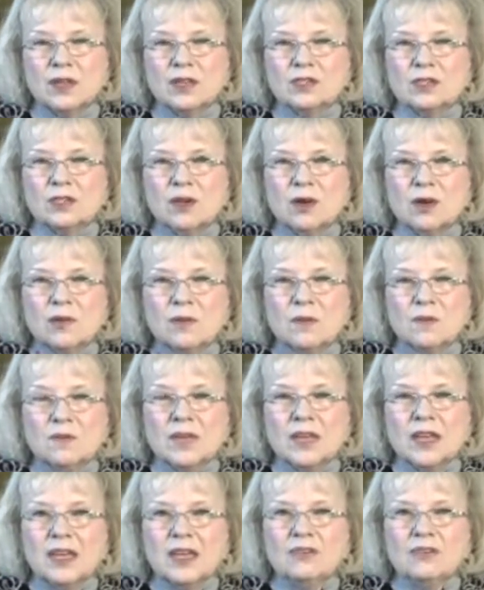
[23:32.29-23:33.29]
So,
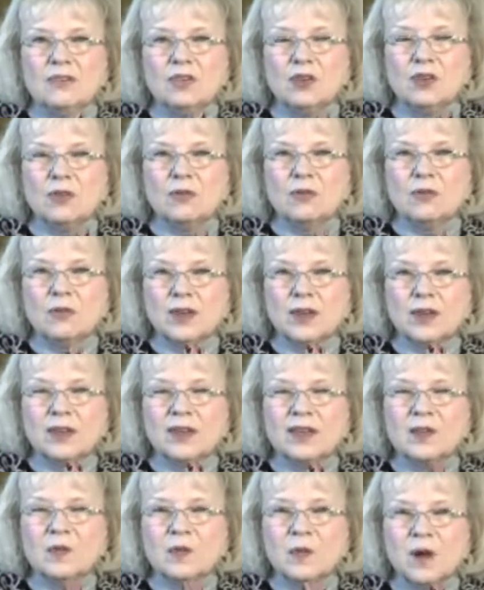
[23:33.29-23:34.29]
if you
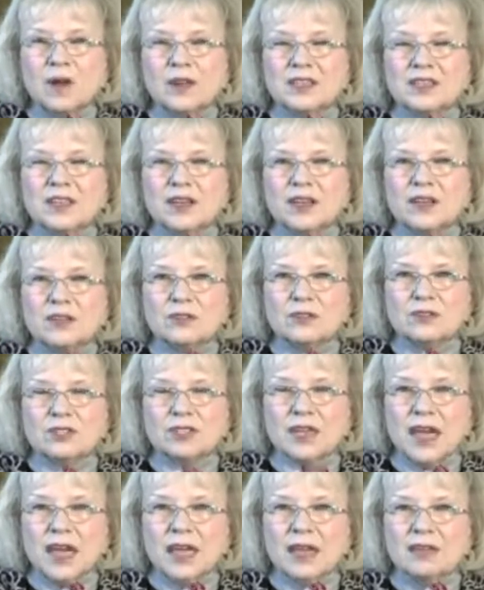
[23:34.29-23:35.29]
really want to
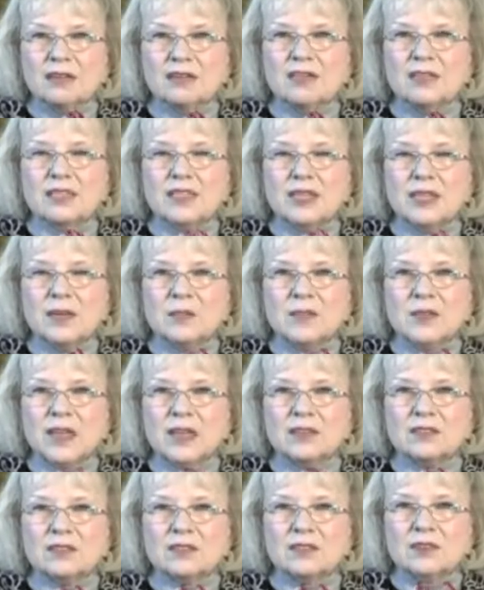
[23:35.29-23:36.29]
understand the deep
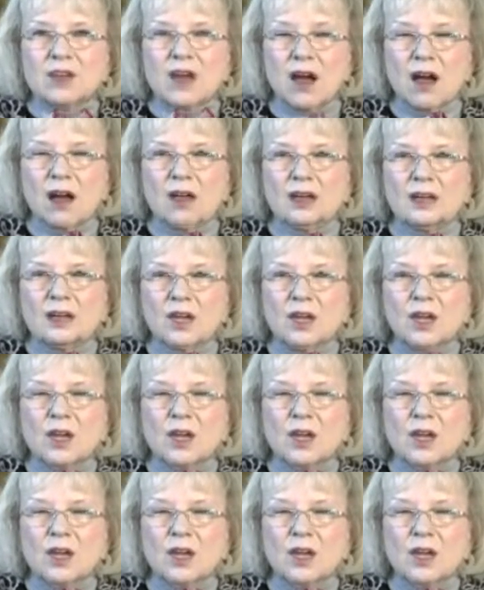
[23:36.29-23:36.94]
things of God,